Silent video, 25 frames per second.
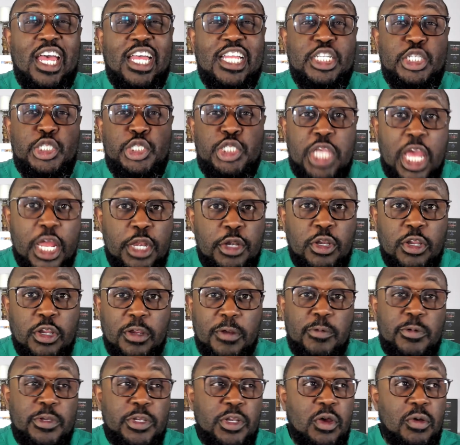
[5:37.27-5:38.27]
gender.
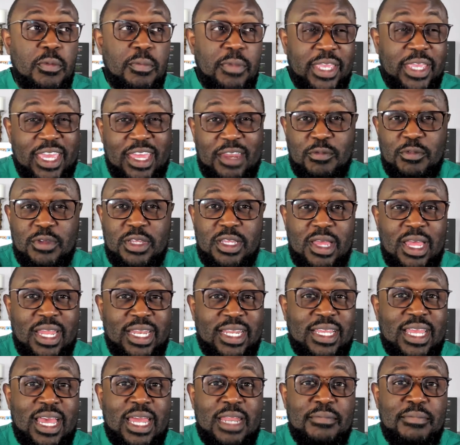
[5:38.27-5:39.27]
We know, again, I
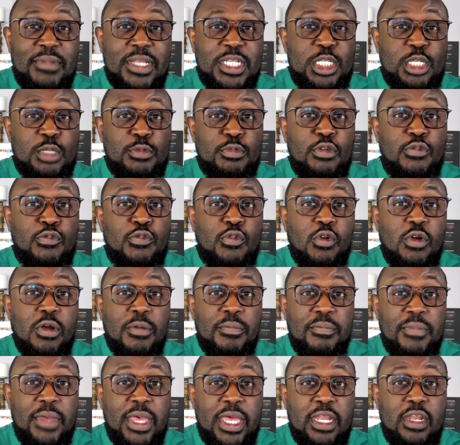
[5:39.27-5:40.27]
kind of mentioned before,
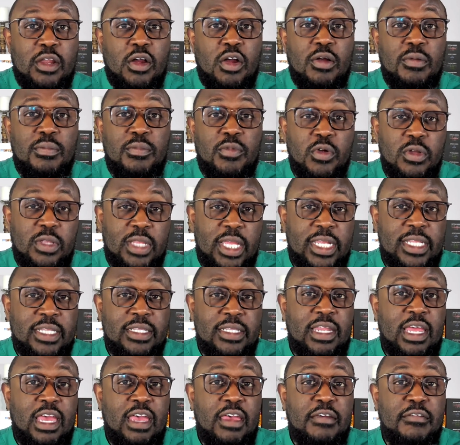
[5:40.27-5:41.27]
men are more likely
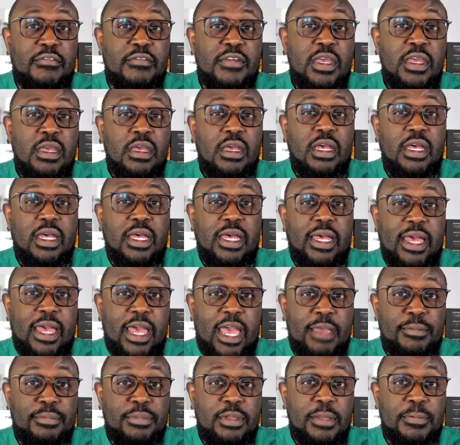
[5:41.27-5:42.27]
to have
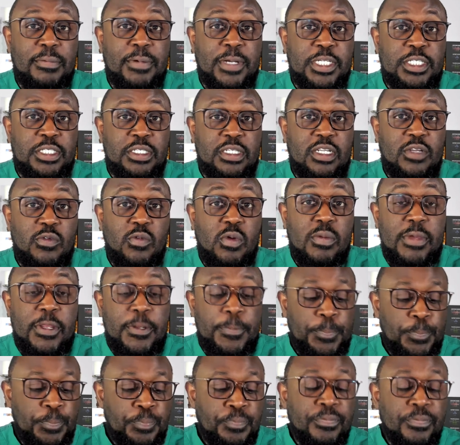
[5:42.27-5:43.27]
high blood pressure than women.
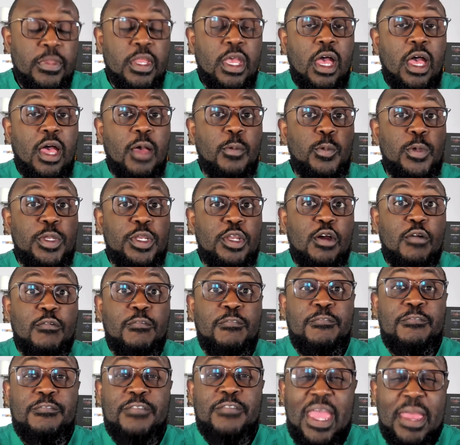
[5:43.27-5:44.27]
We know
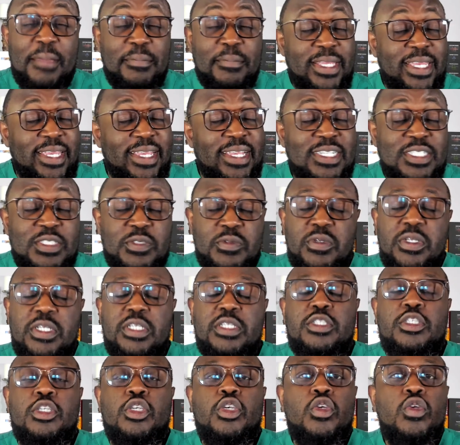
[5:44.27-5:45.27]
family history
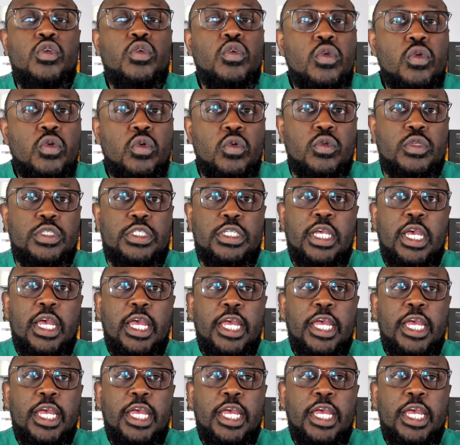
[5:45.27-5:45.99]
is huge.